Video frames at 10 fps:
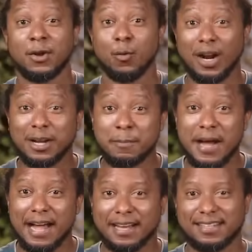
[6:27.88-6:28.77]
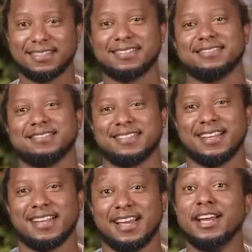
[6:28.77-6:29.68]
Welcome back!
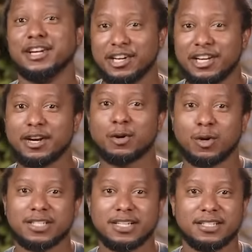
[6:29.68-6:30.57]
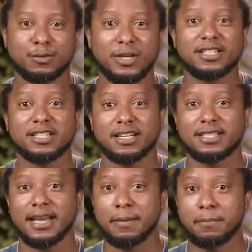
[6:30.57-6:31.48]
In earlier courses, we discussed
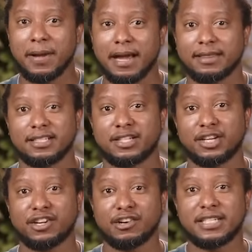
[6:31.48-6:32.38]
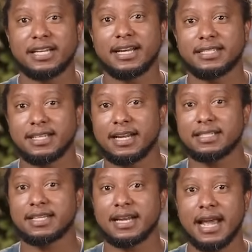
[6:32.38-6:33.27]
the impact that security
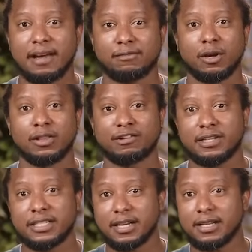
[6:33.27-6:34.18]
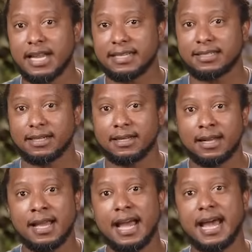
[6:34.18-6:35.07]
incidents can have on the critical data
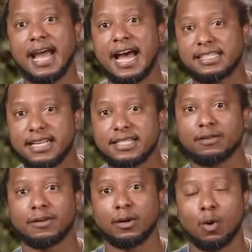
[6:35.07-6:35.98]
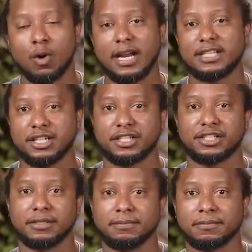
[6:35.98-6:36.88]
and assets of an
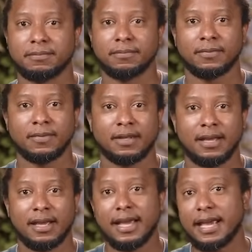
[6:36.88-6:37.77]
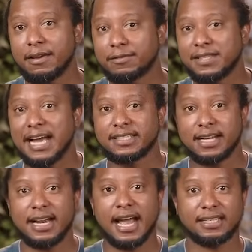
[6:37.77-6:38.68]
organization. If data
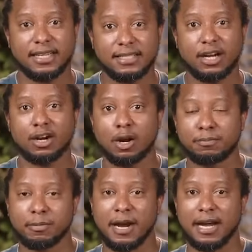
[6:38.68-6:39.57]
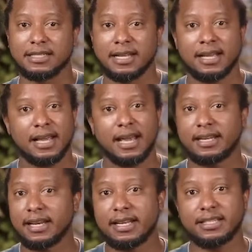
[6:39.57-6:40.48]
and assets are compromised, it
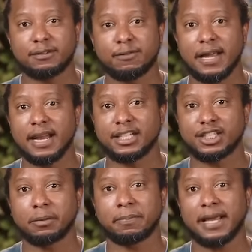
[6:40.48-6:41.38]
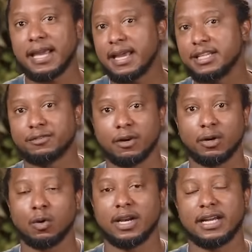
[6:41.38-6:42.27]
can lead to financial pains for an
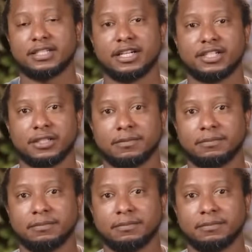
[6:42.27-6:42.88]
organization.